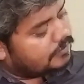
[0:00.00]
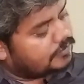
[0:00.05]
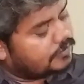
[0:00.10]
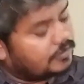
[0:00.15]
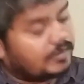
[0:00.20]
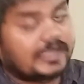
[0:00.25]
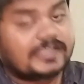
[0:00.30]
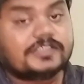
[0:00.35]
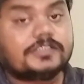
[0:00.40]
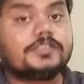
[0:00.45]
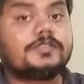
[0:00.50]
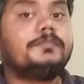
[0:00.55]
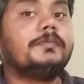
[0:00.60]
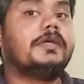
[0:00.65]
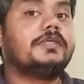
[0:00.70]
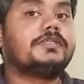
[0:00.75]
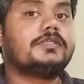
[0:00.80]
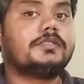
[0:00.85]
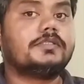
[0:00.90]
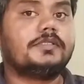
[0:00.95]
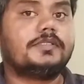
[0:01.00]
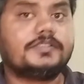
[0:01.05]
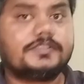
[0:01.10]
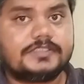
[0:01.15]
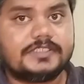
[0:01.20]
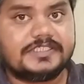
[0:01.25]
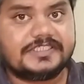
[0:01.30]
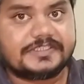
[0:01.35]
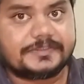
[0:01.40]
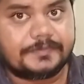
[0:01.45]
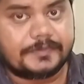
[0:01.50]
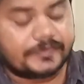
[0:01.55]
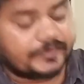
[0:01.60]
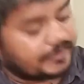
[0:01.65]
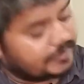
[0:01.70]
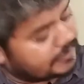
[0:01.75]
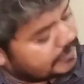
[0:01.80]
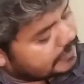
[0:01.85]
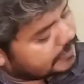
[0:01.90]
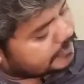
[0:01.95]
So let's measure the distance
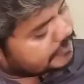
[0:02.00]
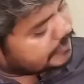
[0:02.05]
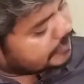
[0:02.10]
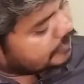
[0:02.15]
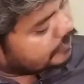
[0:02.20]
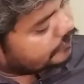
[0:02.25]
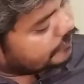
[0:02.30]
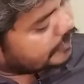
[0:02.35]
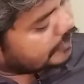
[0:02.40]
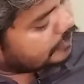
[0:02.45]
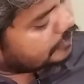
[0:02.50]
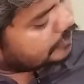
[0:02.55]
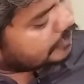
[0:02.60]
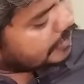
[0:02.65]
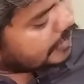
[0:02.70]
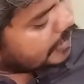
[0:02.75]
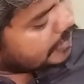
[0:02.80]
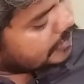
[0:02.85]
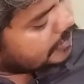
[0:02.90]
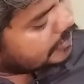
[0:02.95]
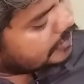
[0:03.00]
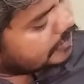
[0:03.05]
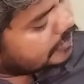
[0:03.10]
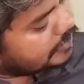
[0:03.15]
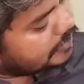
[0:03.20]
between the 0 fret of the nut